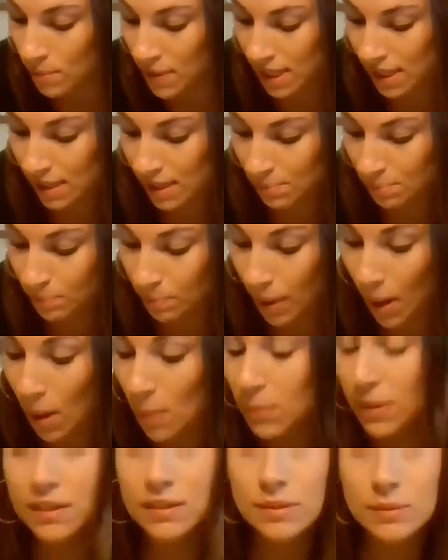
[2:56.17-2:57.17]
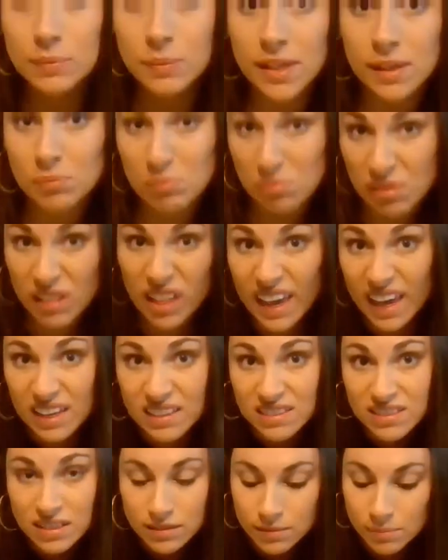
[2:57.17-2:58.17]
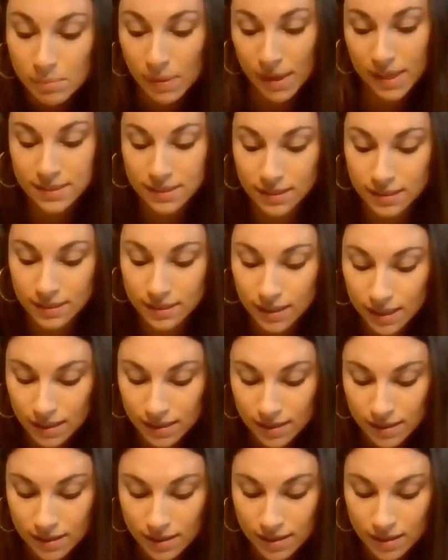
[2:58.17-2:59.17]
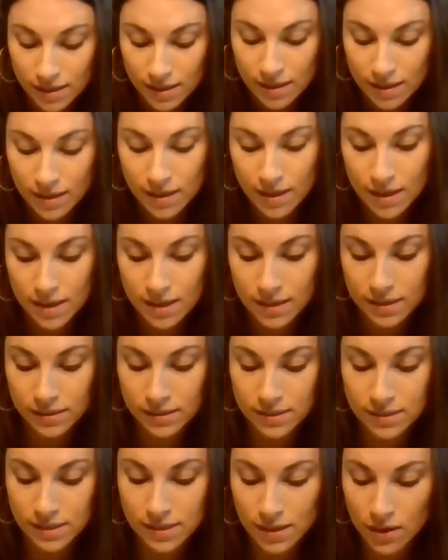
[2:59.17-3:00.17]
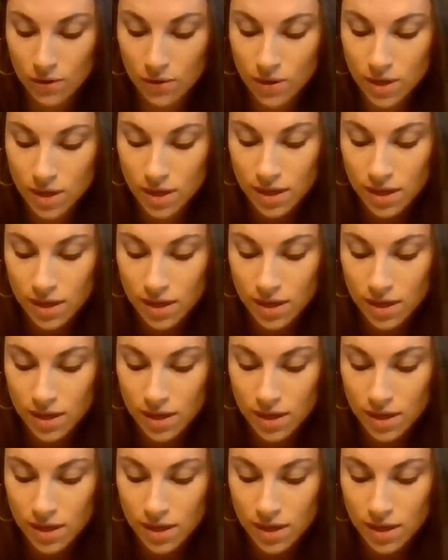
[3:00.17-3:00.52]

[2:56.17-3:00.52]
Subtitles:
many pumpkins we could plant, basically. So,